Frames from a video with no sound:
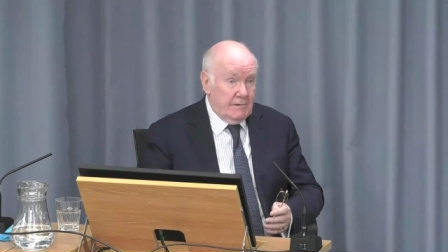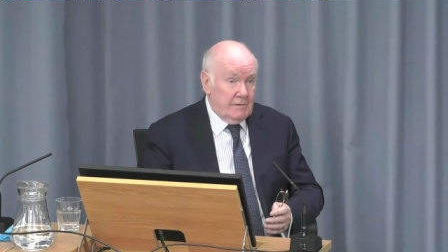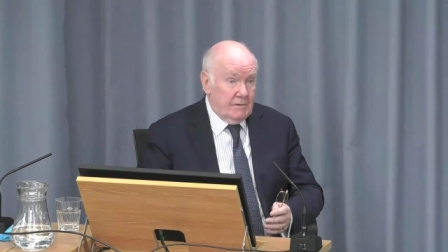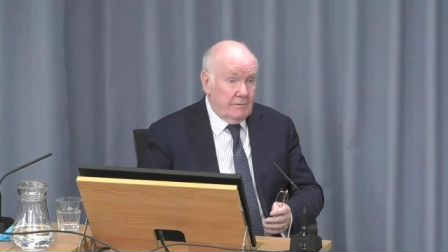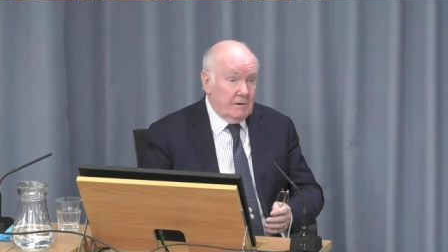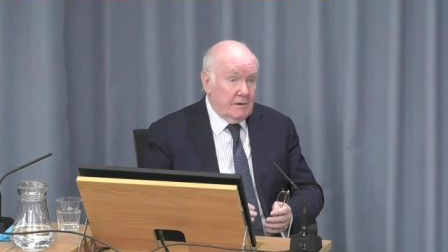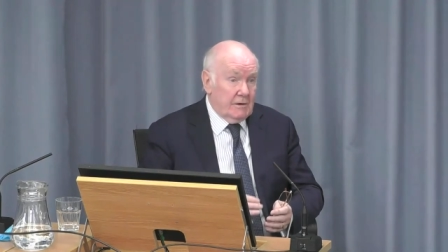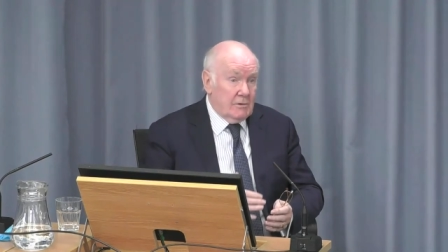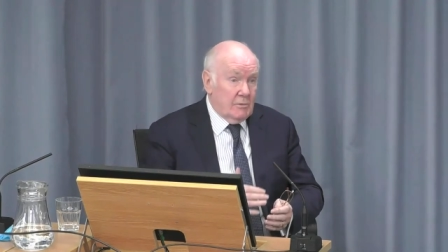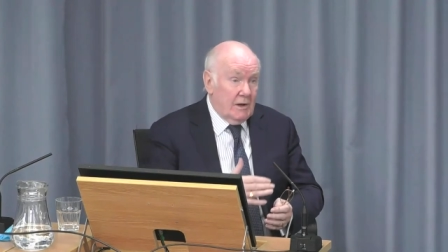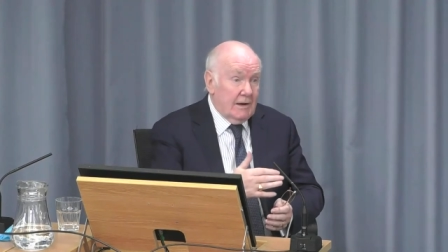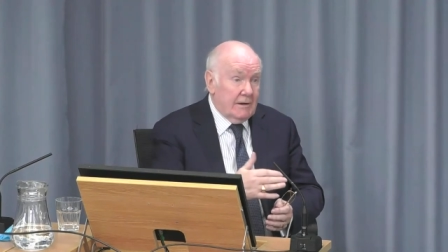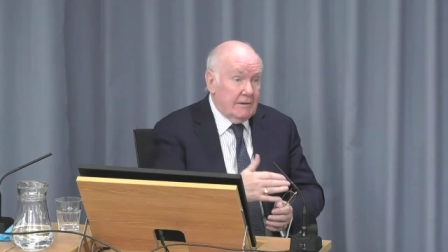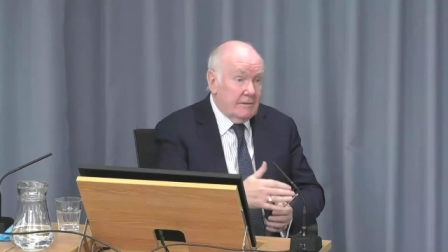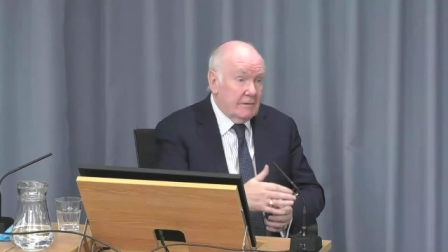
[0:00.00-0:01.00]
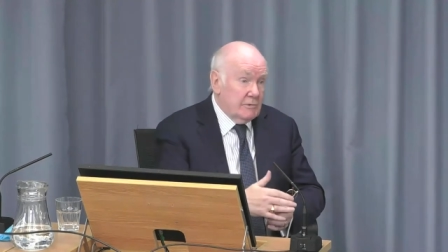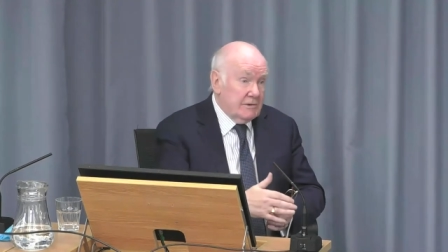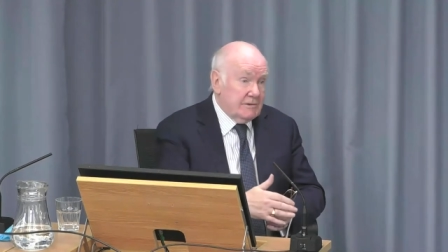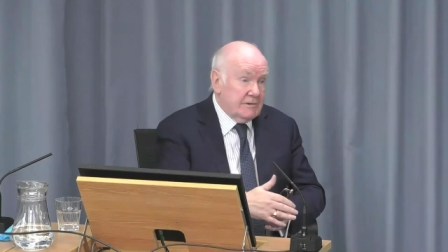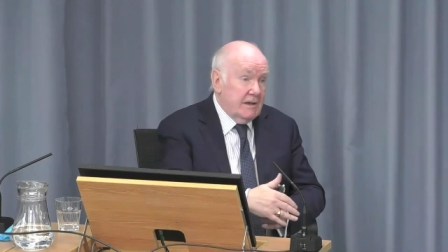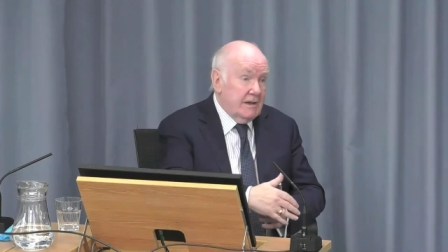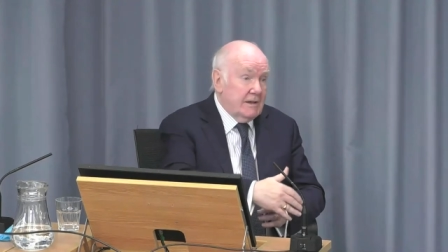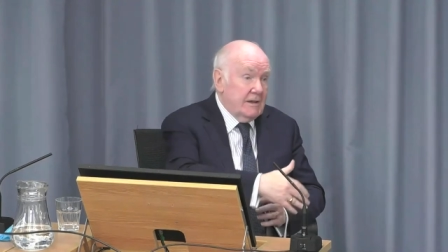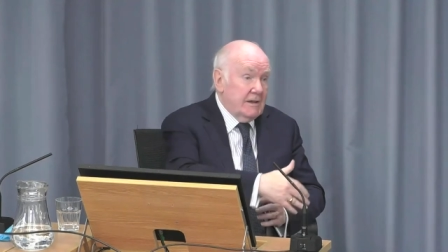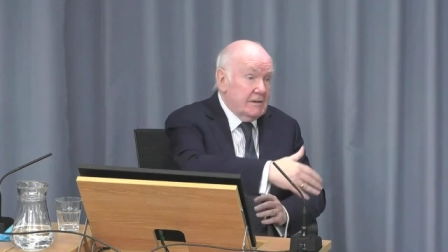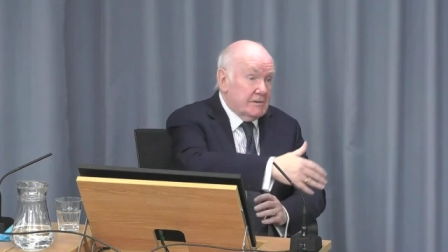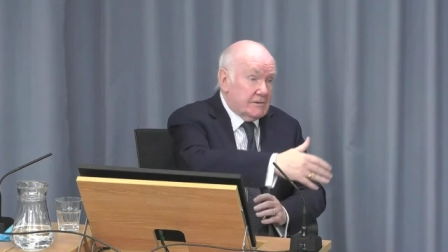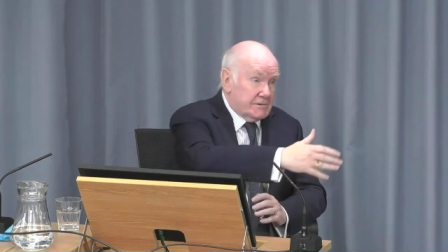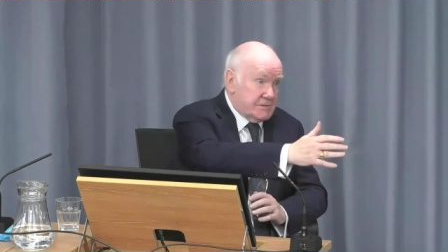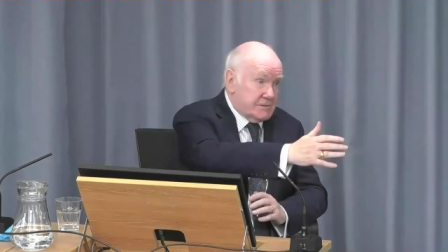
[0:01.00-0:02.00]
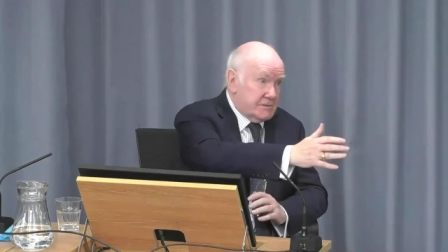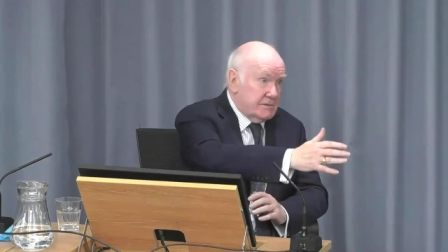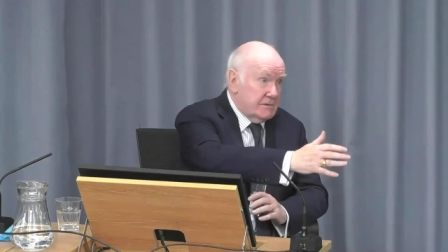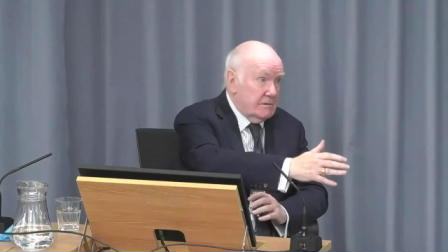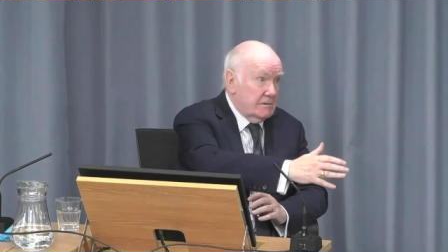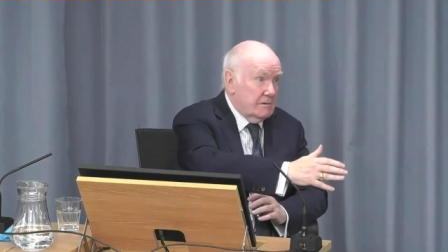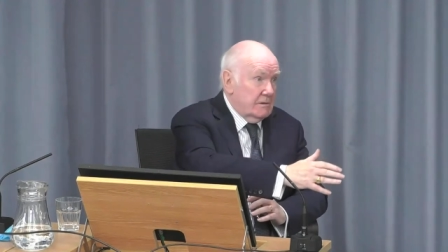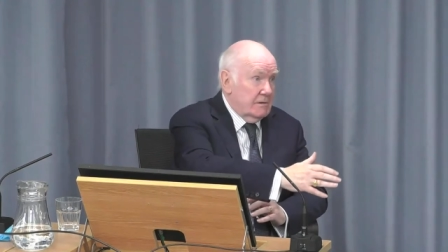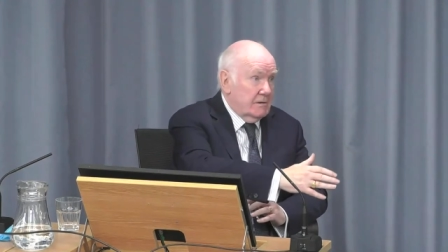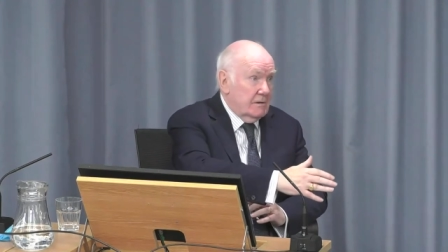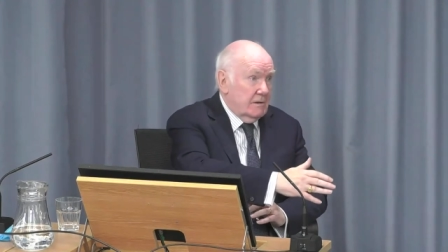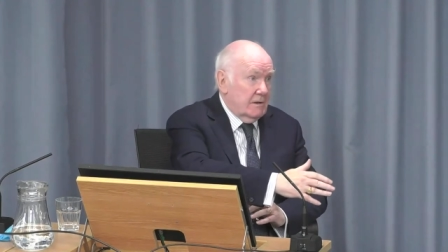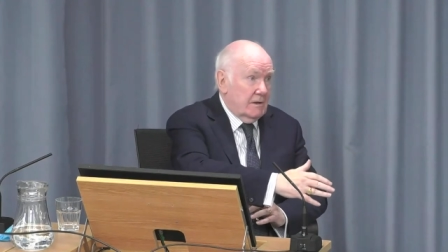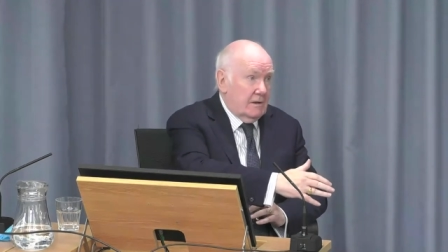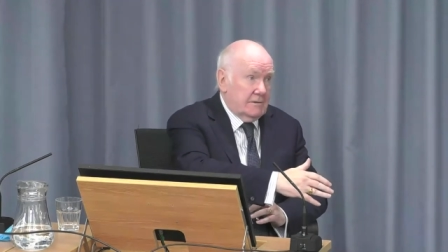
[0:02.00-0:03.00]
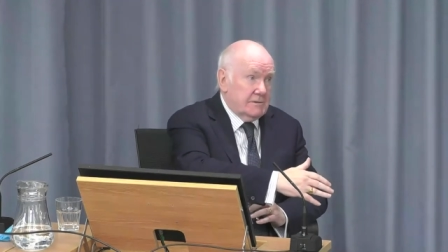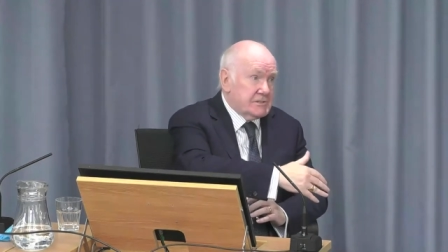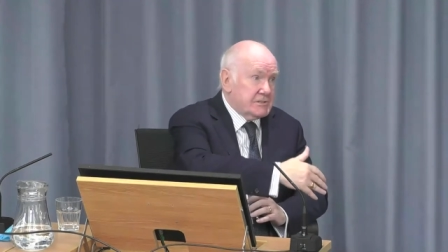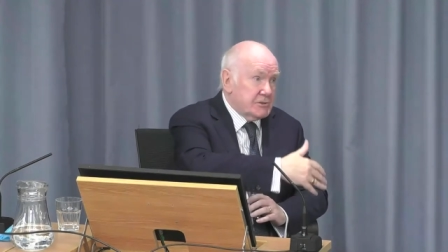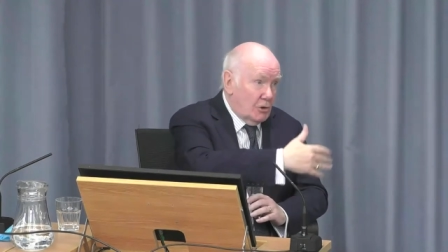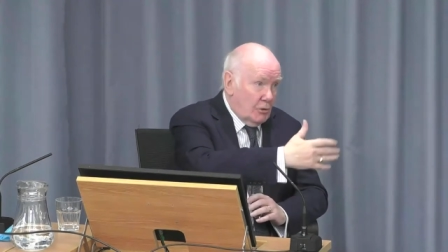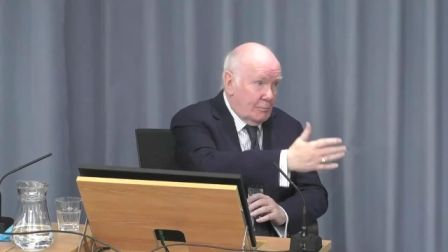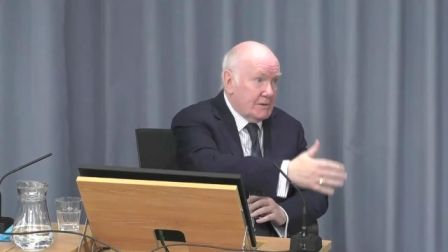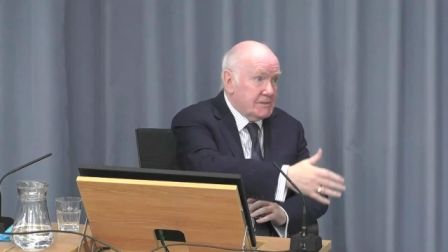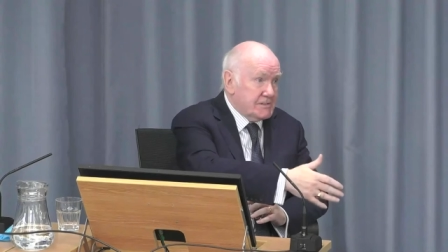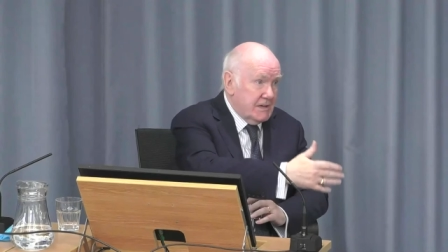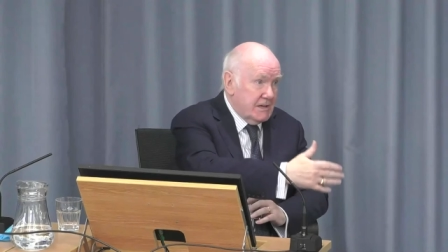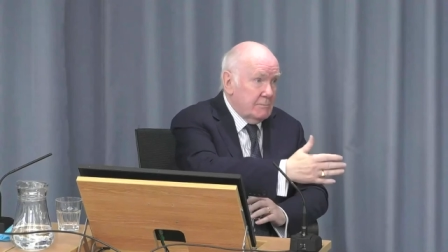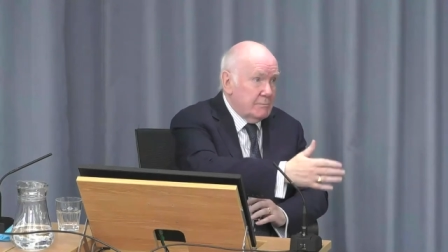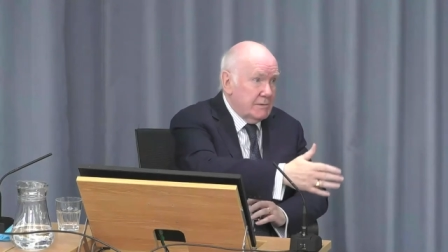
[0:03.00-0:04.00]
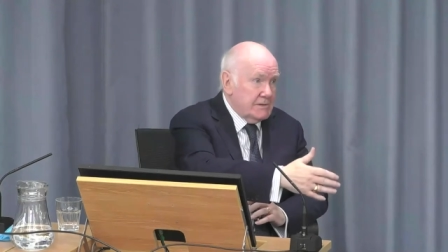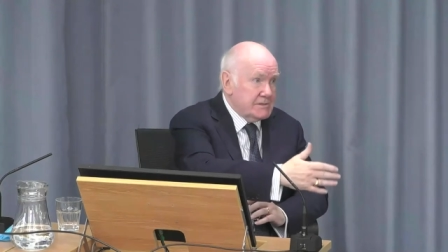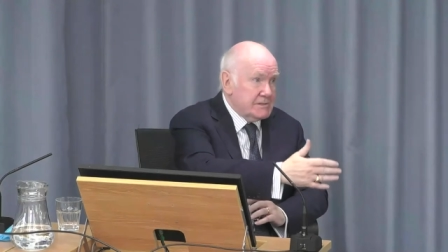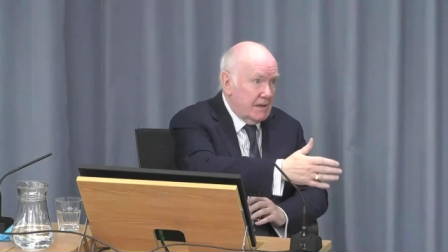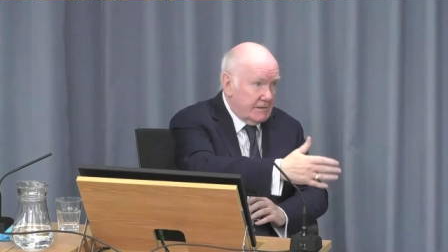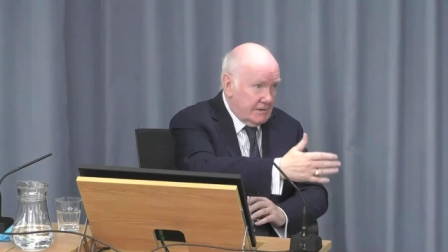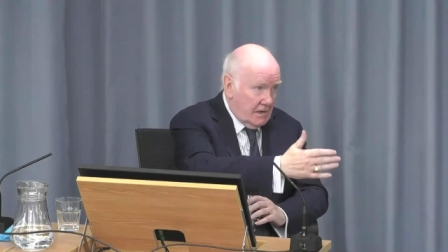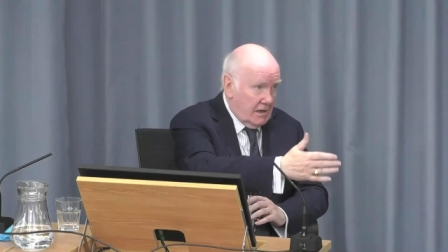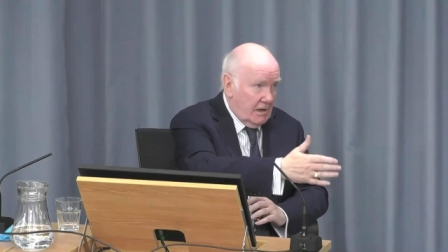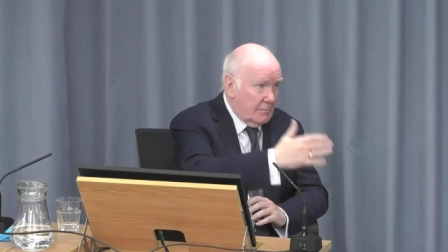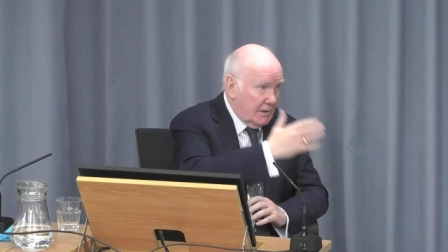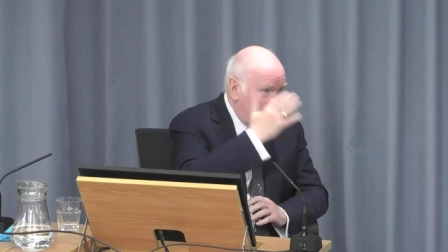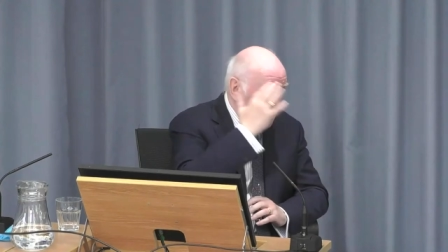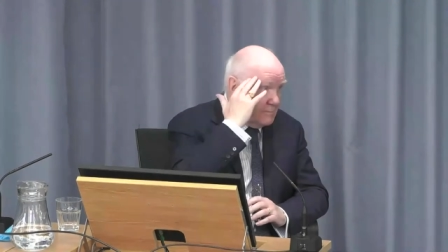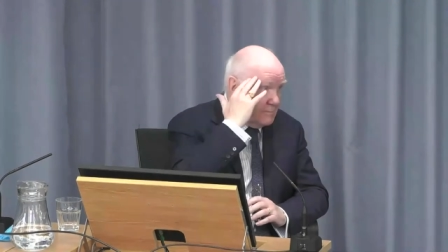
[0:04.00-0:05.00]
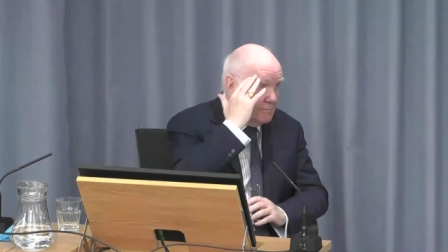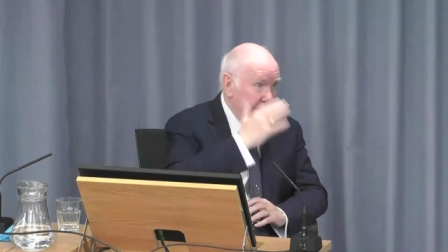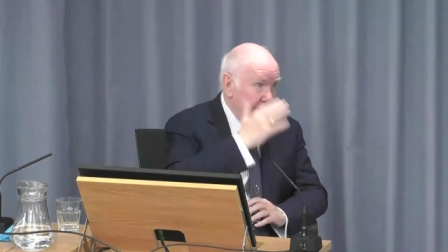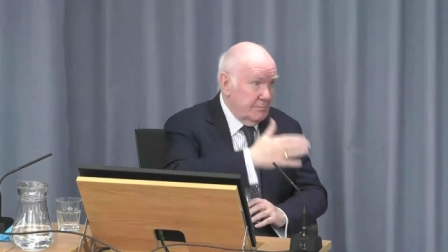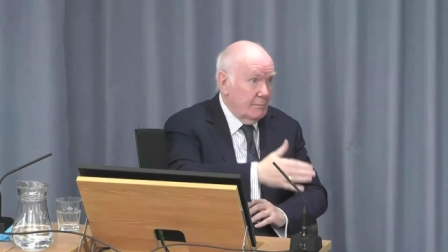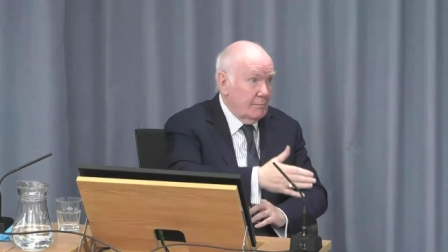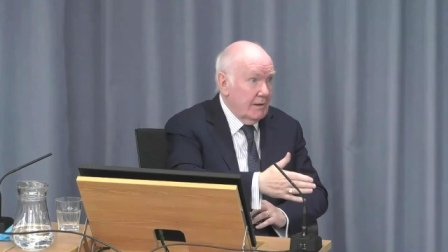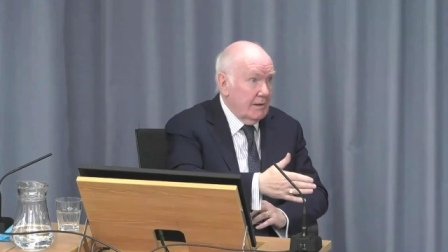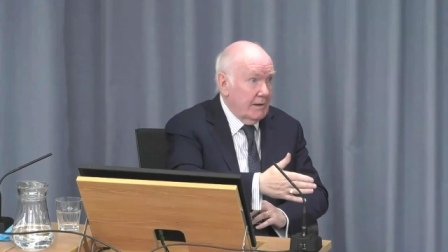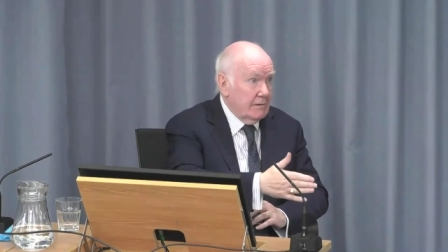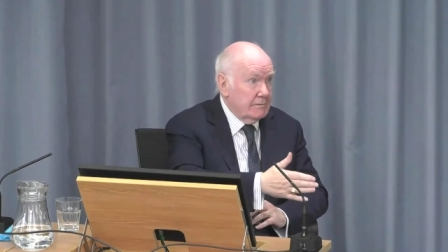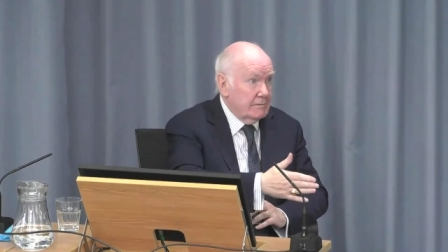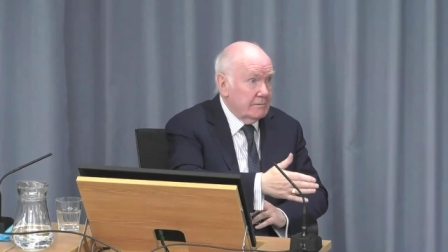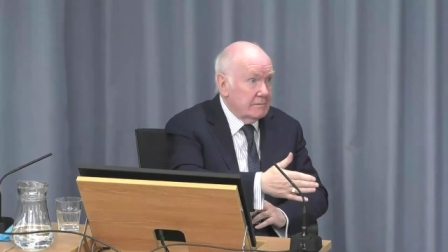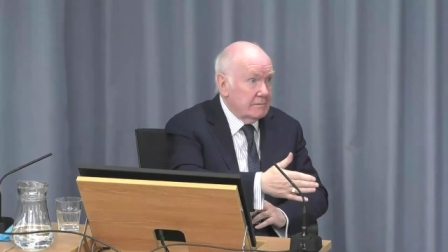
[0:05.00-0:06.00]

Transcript: you know, an inquiry that would take years and stop a scheme being set up. I had made my mind.